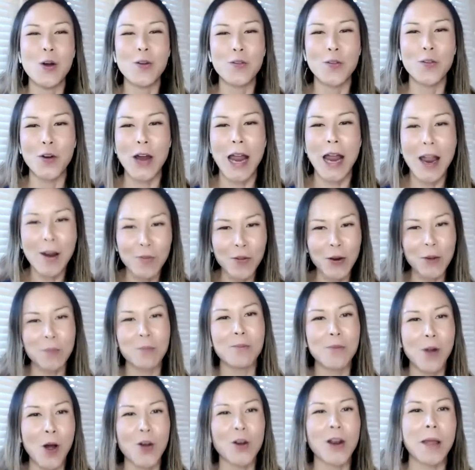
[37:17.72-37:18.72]
you know for
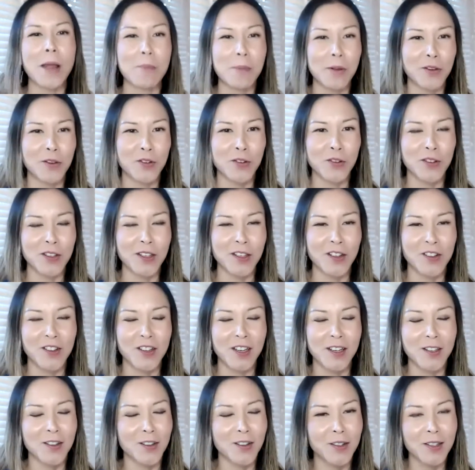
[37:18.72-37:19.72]
every online business these
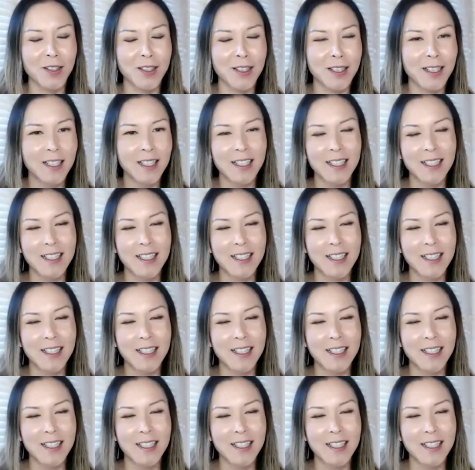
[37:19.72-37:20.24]
days